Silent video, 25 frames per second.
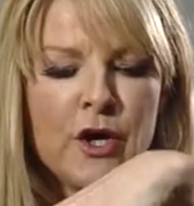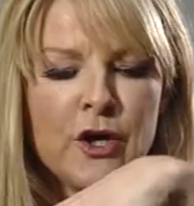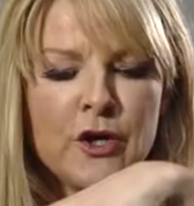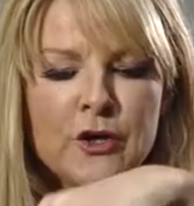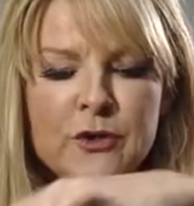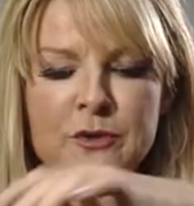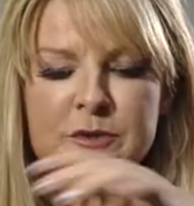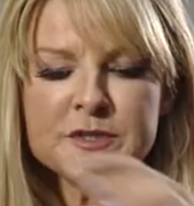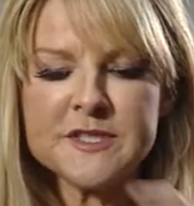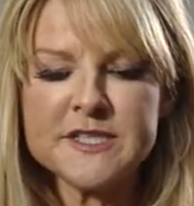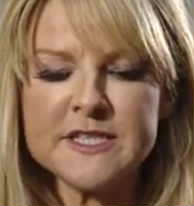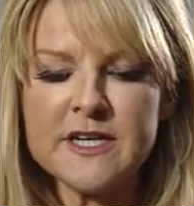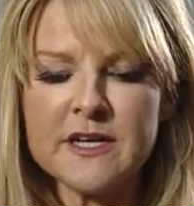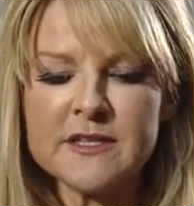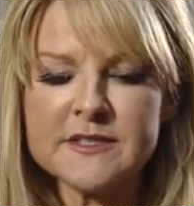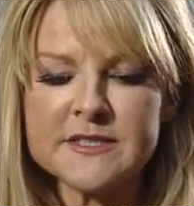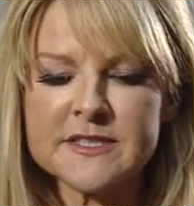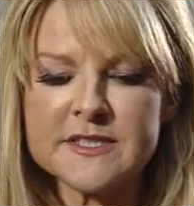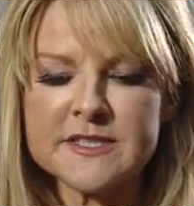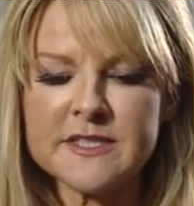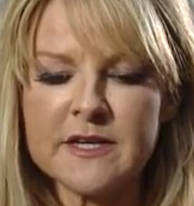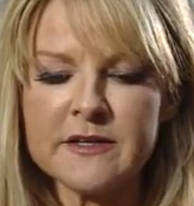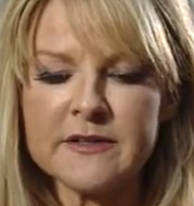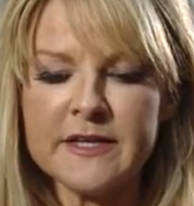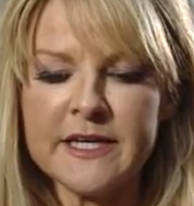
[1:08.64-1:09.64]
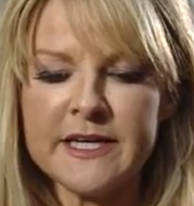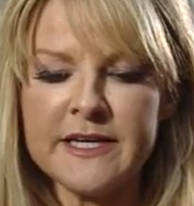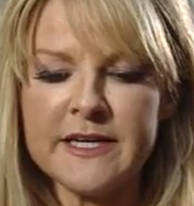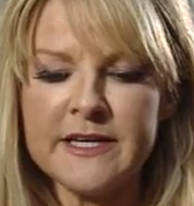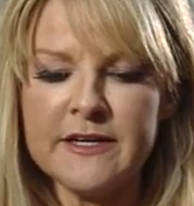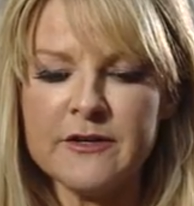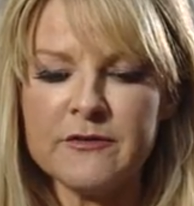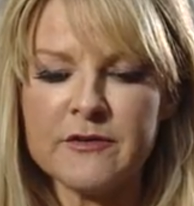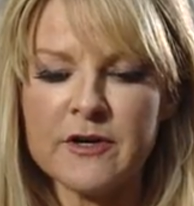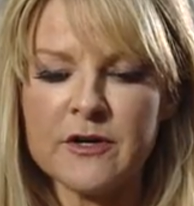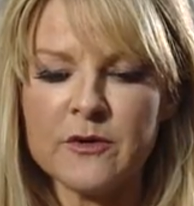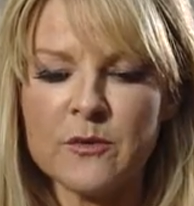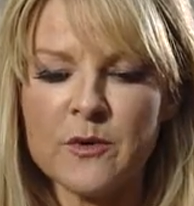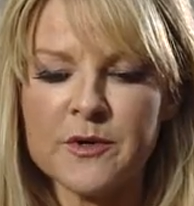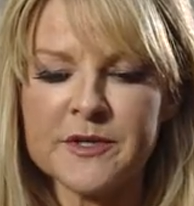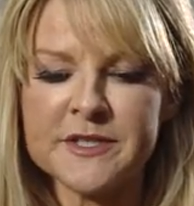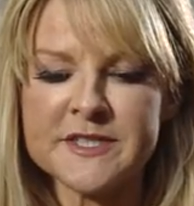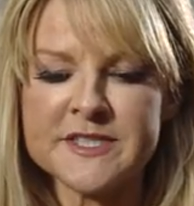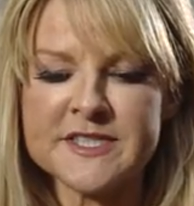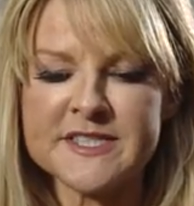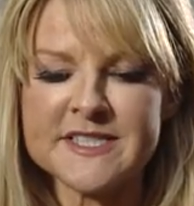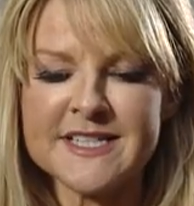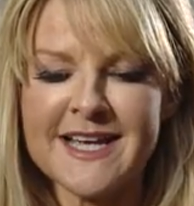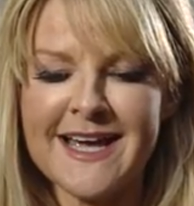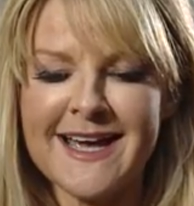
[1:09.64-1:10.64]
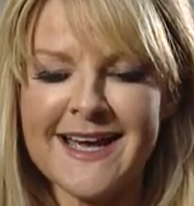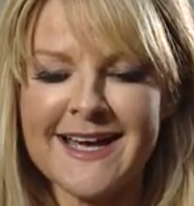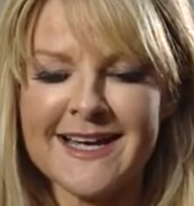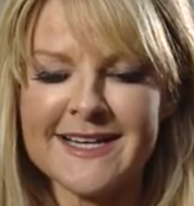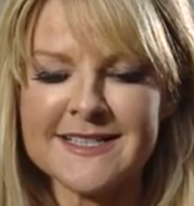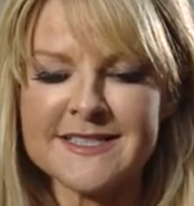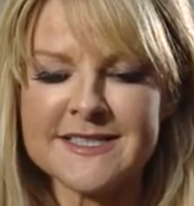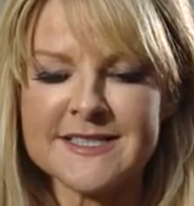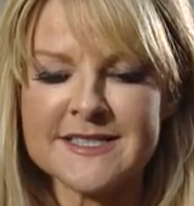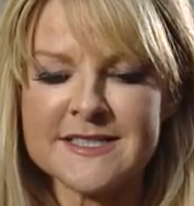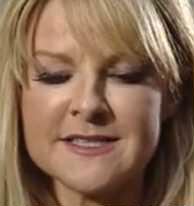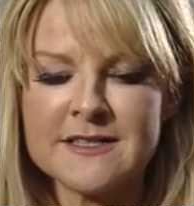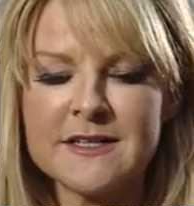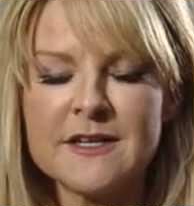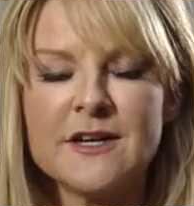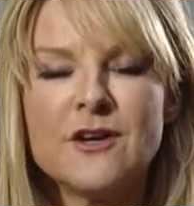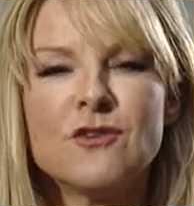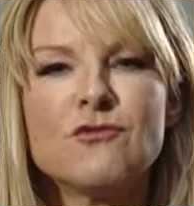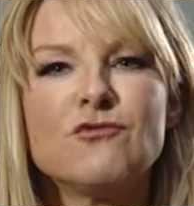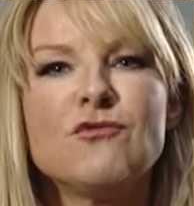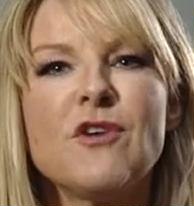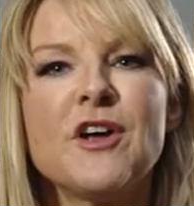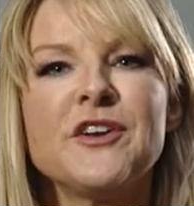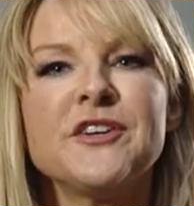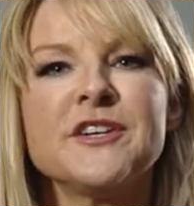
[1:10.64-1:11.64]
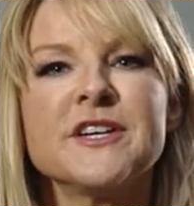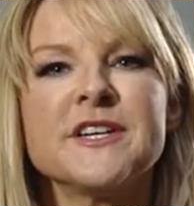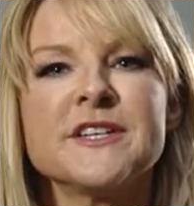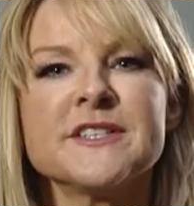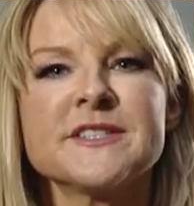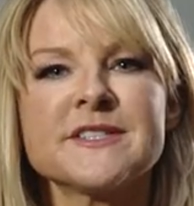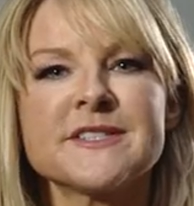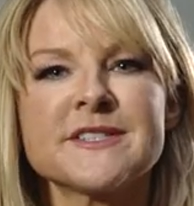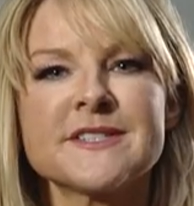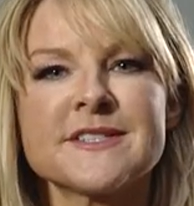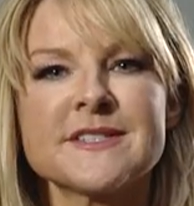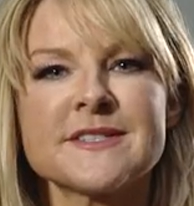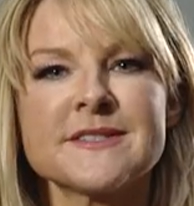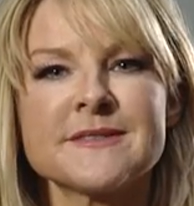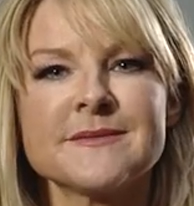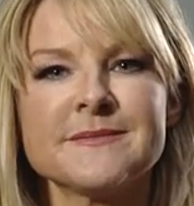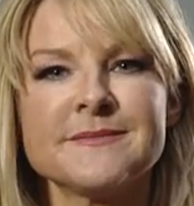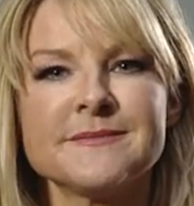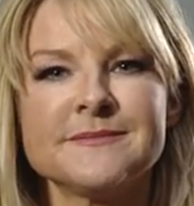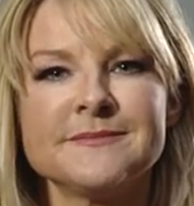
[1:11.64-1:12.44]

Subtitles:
Who's the unsung hero on a set? Runners.